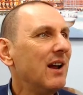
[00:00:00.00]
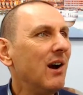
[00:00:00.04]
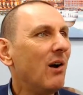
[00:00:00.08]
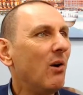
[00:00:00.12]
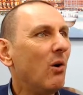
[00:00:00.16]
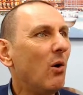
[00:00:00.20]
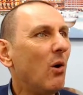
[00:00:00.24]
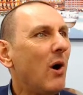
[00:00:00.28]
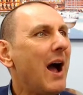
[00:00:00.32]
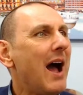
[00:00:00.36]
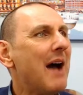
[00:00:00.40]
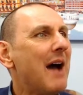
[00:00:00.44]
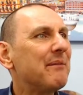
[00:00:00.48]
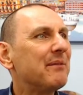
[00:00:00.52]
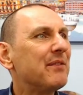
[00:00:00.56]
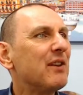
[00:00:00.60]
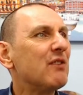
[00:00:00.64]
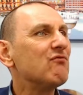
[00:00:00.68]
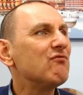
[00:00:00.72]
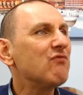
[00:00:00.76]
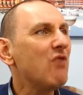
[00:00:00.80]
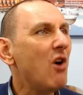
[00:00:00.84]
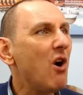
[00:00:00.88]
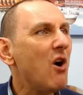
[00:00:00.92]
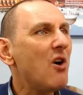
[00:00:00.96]
or have the
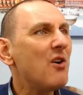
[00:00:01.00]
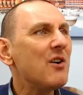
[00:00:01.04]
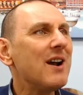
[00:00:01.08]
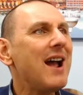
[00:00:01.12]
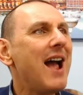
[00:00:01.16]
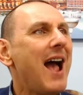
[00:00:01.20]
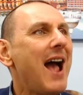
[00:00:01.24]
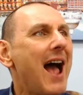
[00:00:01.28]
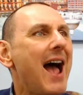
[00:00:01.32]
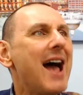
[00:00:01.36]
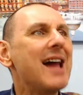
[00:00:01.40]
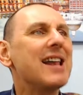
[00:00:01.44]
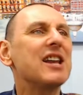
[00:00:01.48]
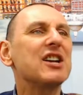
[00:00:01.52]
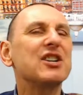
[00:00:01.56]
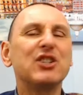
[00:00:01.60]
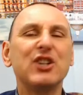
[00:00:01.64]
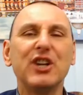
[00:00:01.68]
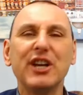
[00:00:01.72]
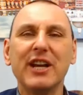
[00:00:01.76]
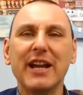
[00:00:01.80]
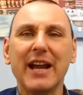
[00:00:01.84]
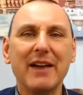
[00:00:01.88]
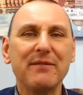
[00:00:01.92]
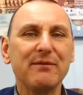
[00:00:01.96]
wrong
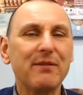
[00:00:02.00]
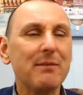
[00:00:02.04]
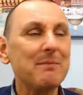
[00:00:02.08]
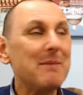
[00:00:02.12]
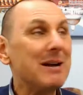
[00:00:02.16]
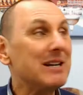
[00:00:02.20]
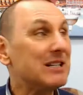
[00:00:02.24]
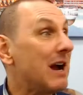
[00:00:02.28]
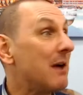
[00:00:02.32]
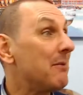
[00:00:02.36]
allergy information.